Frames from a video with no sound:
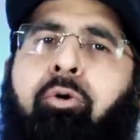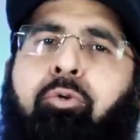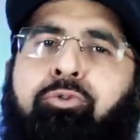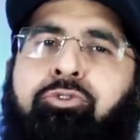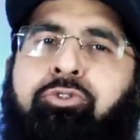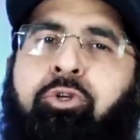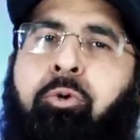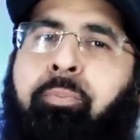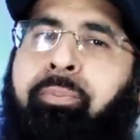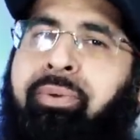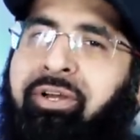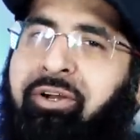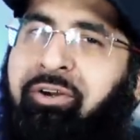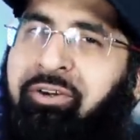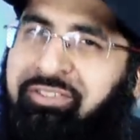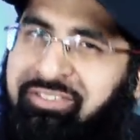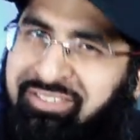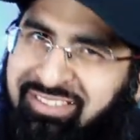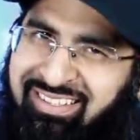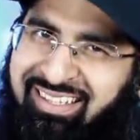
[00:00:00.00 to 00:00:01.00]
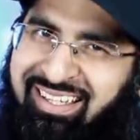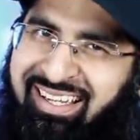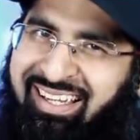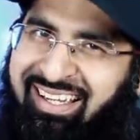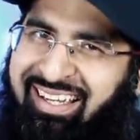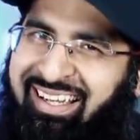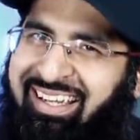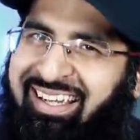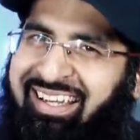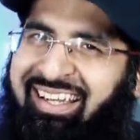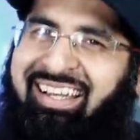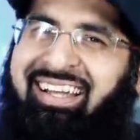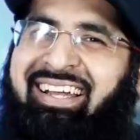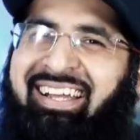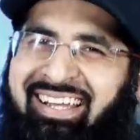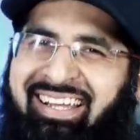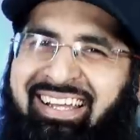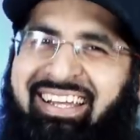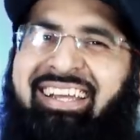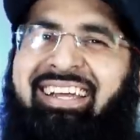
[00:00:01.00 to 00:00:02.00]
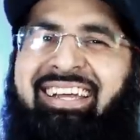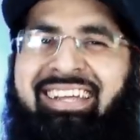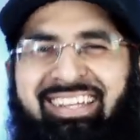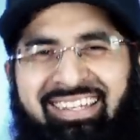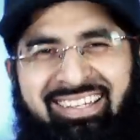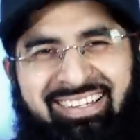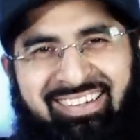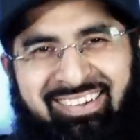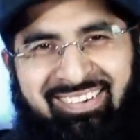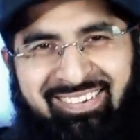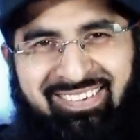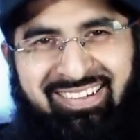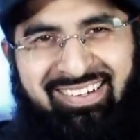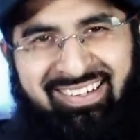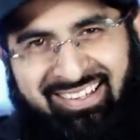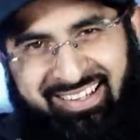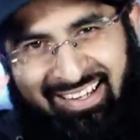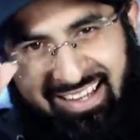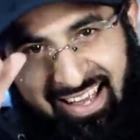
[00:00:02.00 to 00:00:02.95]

but also because, you know.